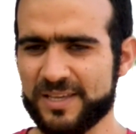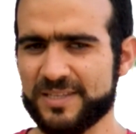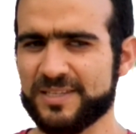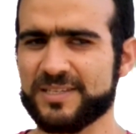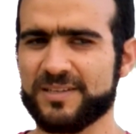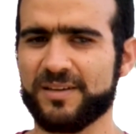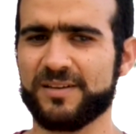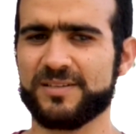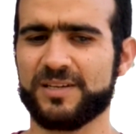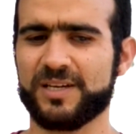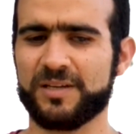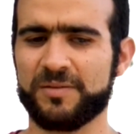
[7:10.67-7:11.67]
this is not a
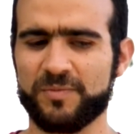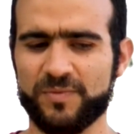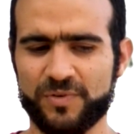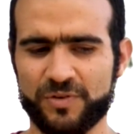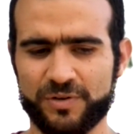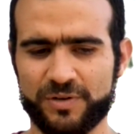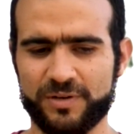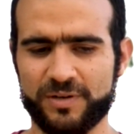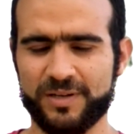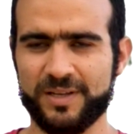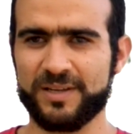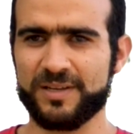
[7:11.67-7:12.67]
time for
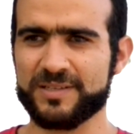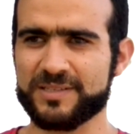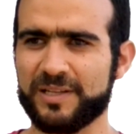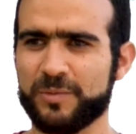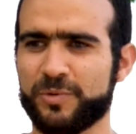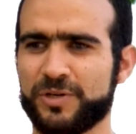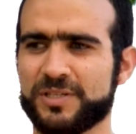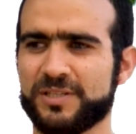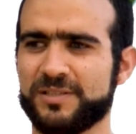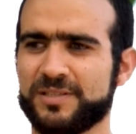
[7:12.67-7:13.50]
celebration.